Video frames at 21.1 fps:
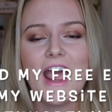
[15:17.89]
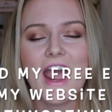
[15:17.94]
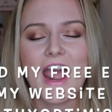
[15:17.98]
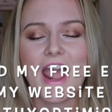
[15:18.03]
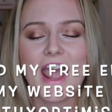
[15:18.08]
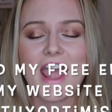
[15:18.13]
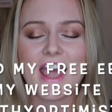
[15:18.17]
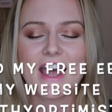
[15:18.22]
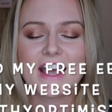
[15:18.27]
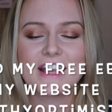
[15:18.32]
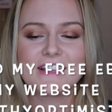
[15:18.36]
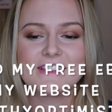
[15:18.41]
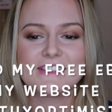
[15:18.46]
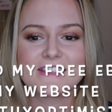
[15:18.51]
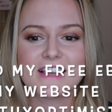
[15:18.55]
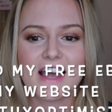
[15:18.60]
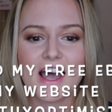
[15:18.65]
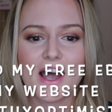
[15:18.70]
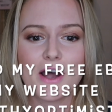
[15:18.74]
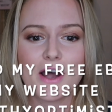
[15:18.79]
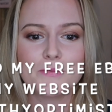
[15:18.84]
And
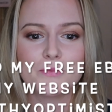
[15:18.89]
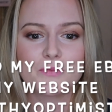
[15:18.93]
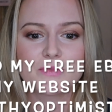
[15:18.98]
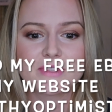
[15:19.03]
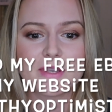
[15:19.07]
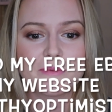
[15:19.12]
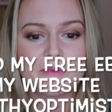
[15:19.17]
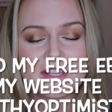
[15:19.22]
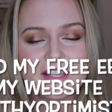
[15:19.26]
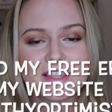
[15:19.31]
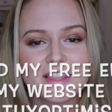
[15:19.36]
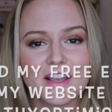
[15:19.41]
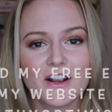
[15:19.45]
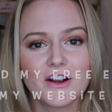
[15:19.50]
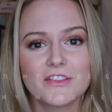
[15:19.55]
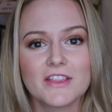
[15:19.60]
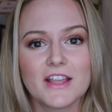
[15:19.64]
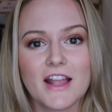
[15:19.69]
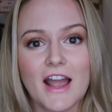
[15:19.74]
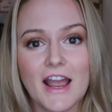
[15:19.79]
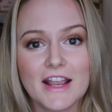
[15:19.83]
something in there
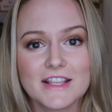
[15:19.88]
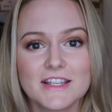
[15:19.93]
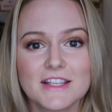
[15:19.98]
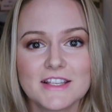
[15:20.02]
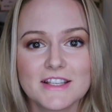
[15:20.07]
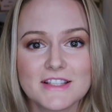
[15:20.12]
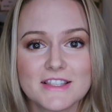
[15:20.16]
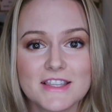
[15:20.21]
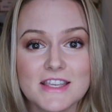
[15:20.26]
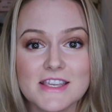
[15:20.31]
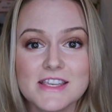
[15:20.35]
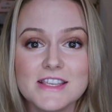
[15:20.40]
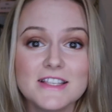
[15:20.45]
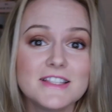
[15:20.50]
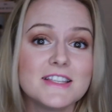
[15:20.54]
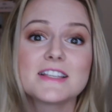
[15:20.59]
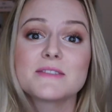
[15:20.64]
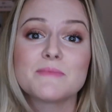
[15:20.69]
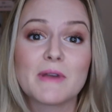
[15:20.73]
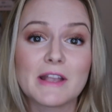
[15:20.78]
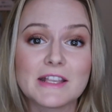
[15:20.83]
that I did is the
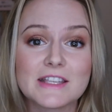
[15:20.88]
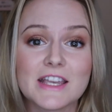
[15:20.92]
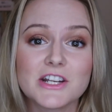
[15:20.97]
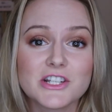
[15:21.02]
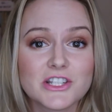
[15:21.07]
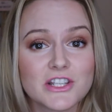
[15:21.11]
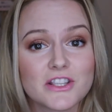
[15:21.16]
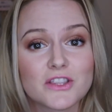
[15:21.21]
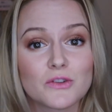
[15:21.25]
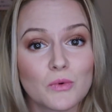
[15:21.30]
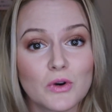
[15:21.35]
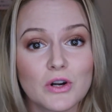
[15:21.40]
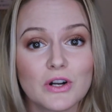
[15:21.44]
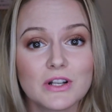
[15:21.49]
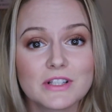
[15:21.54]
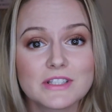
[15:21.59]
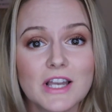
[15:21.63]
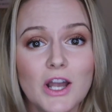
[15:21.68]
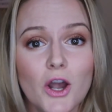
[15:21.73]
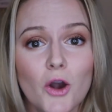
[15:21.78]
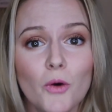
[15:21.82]
easiest meditation in the world,